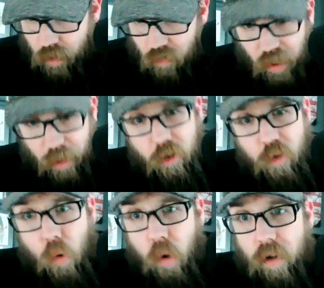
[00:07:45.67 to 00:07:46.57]
Don't forget you can
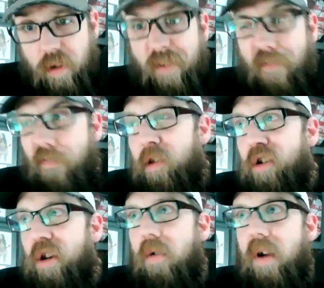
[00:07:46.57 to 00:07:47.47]
support it, the
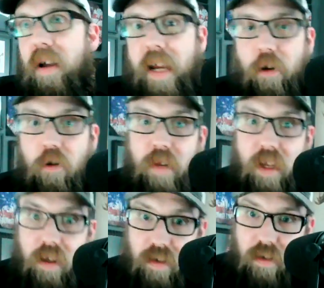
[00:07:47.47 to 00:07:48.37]
show on Anchor,
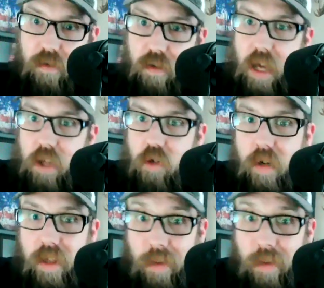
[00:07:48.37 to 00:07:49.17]
because they took ads away.